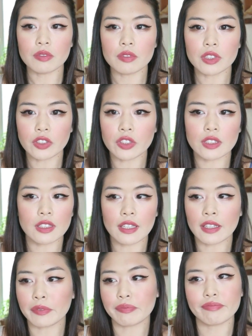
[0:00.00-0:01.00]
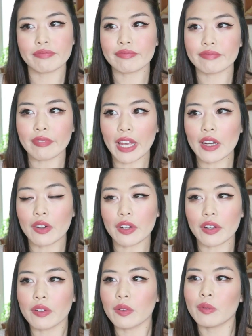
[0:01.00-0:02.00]
was just like, I don't
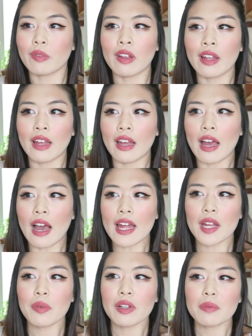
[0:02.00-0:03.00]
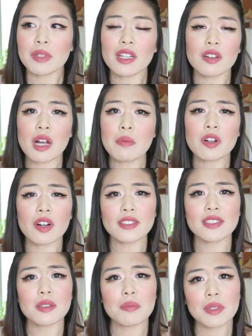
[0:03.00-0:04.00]
know, I didn't want to come
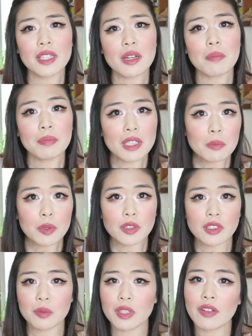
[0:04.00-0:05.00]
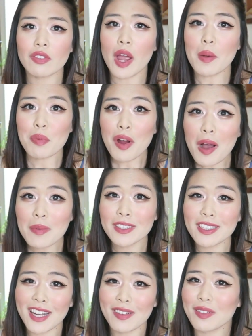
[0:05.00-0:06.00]
across as being a mean person whenever I
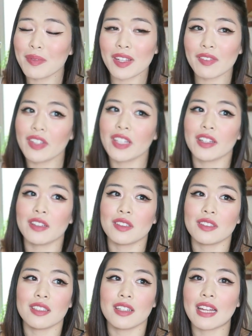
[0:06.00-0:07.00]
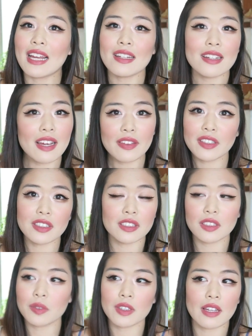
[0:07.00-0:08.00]
promised that I would make videos, and it had nothing to
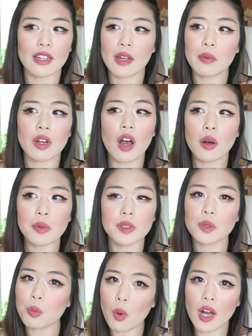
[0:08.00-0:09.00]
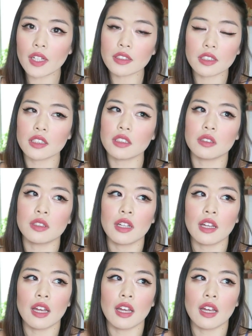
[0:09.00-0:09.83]
do with that. I would always want to.